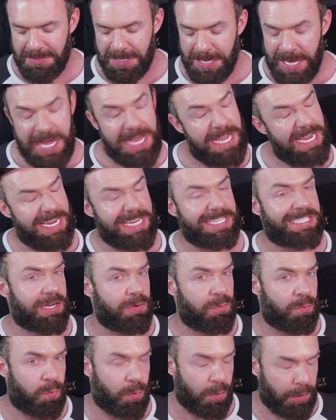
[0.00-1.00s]
Is it
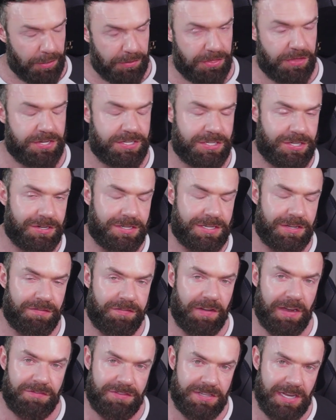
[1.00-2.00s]
worth
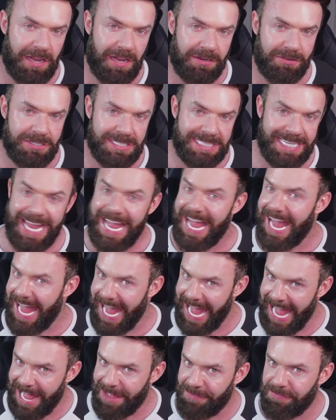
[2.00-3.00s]
$35,
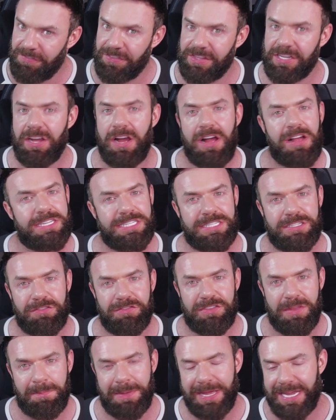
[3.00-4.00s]
half of the cost of the
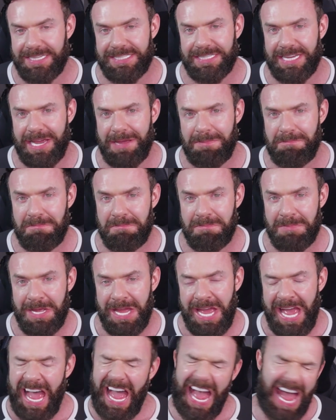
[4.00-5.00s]
base game?
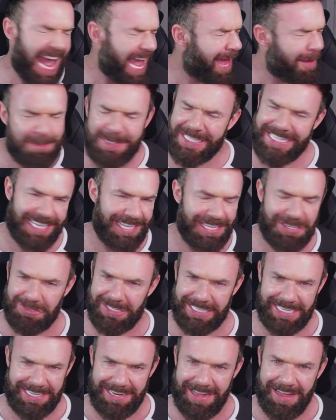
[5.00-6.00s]

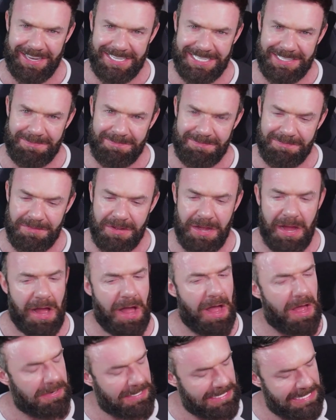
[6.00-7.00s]
Absolutely not.
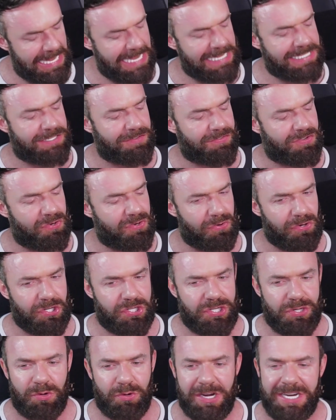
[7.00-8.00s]
Unless, of course,
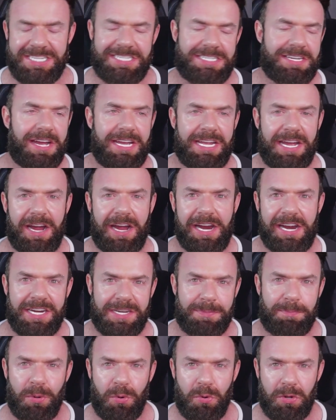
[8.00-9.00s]
you are a die-hard
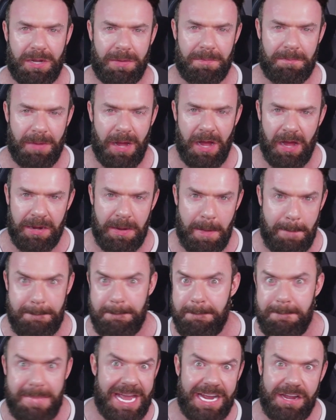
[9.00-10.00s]
Pokemon
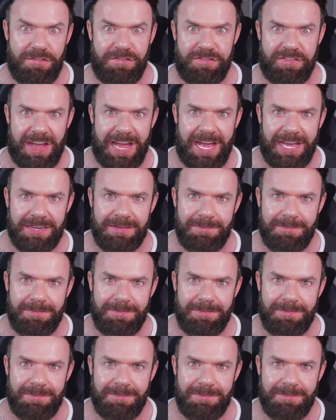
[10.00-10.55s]
mega fan.